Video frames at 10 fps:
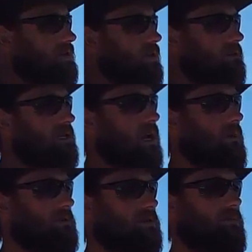
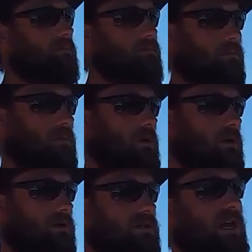sometimes
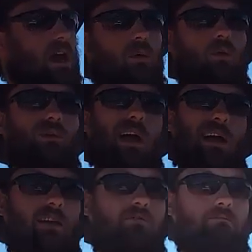your sow will
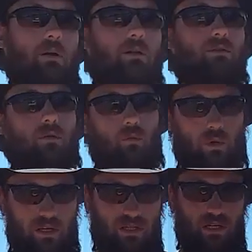not give birth
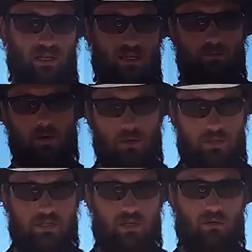when she's
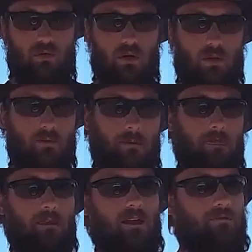supposed to.
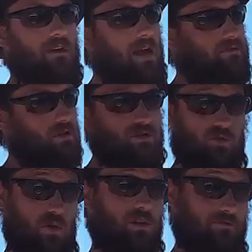If after
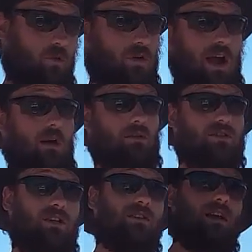24 hours
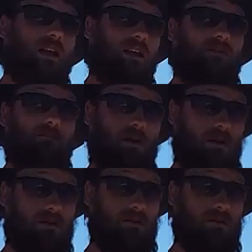she's not giving birth,